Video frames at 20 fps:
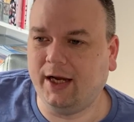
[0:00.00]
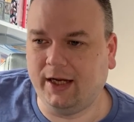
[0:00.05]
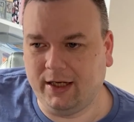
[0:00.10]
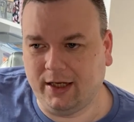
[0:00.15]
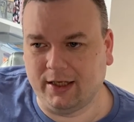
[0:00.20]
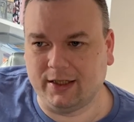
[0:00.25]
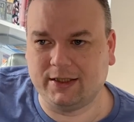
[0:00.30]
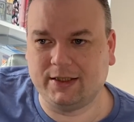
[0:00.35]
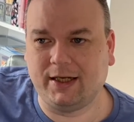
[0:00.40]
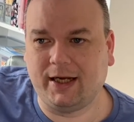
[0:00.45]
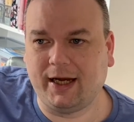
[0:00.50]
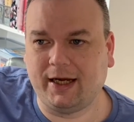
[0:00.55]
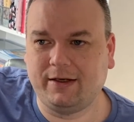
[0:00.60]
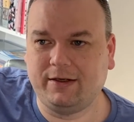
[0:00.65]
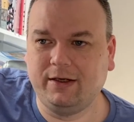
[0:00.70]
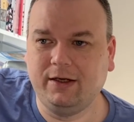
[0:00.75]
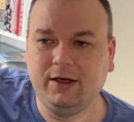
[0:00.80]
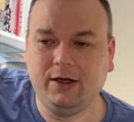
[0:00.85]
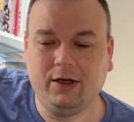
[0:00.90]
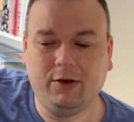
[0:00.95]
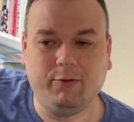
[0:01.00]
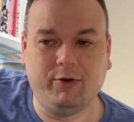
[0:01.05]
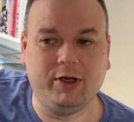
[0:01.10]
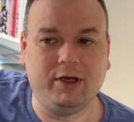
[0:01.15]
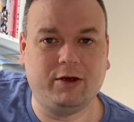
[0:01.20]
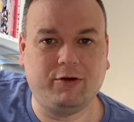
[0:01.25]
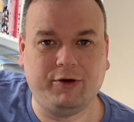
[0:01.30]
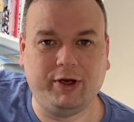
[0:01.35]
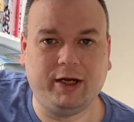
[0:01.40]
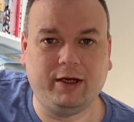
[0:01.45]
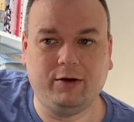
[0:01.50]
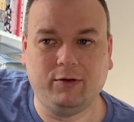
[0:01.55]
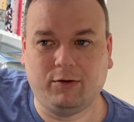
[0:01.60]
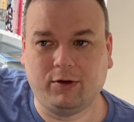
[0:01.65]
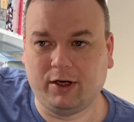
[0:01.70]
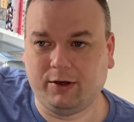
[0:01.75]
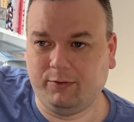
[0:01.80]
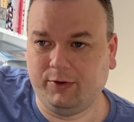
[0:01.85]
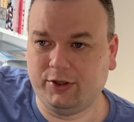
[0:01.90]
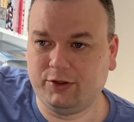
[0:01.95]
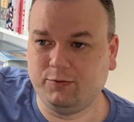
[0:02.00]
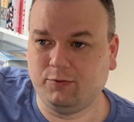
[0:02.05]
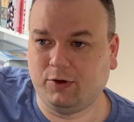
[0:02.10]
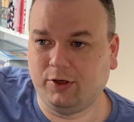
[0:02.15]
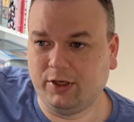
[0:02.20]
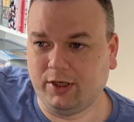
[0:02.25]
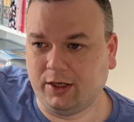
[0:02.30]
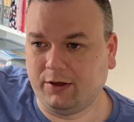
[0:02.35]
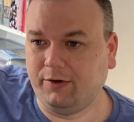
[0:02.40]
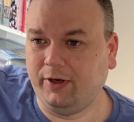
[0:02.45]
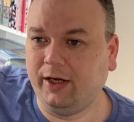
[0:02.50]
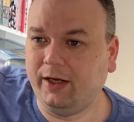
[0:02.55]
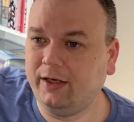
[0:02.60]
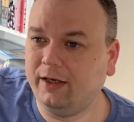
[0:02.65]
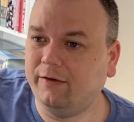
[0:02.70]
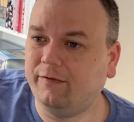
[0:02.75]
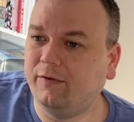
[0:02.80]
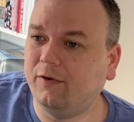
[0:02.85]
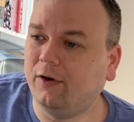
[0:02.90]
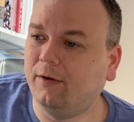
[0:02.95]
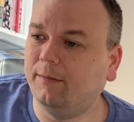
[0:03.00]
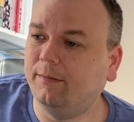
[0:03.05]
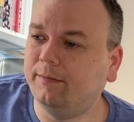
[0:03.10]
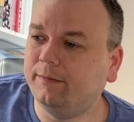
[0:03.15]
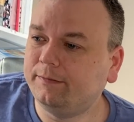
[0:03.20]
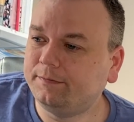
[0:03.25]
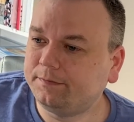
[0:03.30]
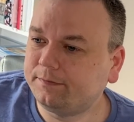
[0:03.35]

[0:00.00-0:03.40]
You can select when you create an order which one you're creating it from.